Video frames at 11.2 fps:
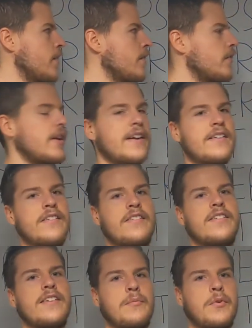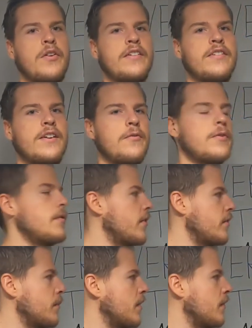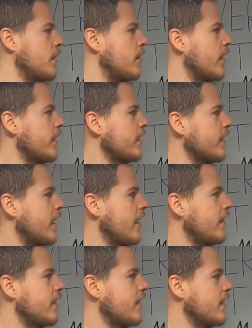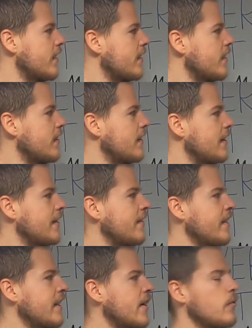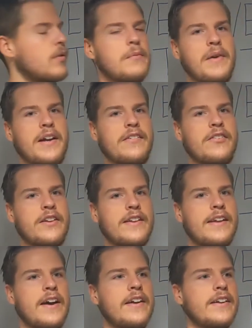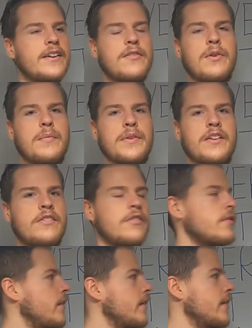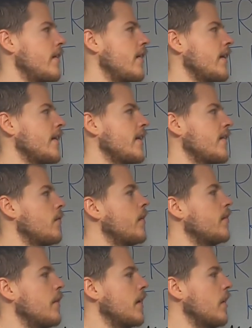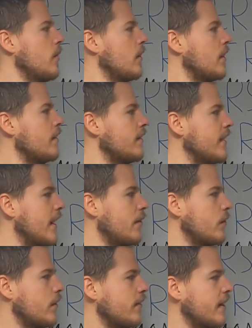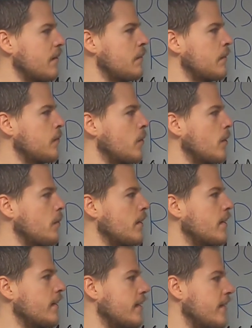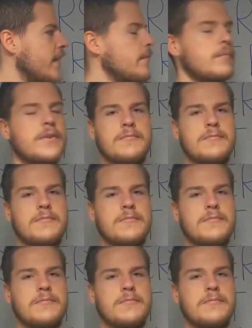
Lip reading: So that is just the progression of reverse pyramid training. And let's say that I only managed to hit 9 repetitions right here. I didn't reach my goal. Then I would still perform the same